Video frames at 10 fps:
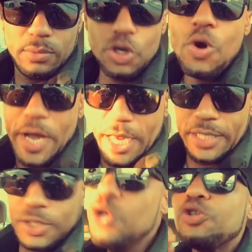You
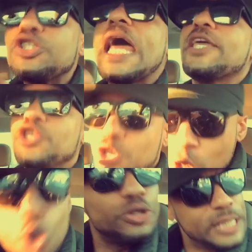
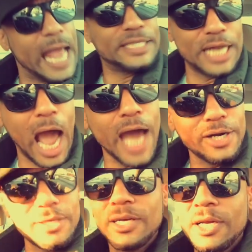snatch an
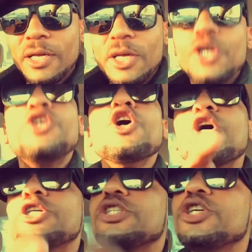honor.
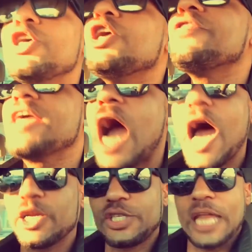You're the
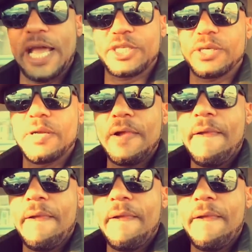honor snatcher.